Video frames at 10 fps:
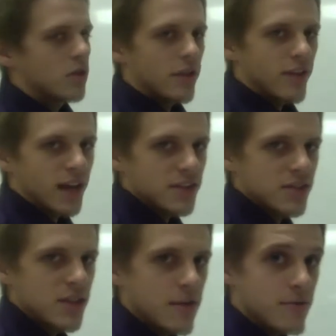they've got the
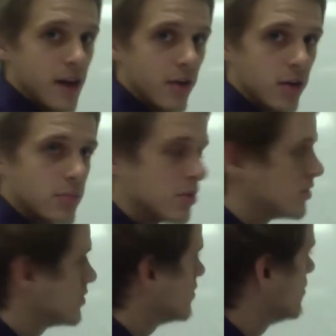same
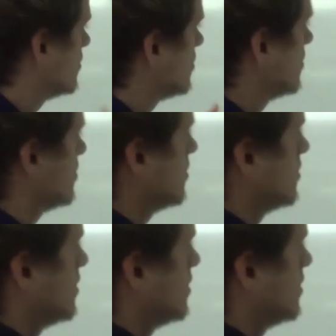variables, they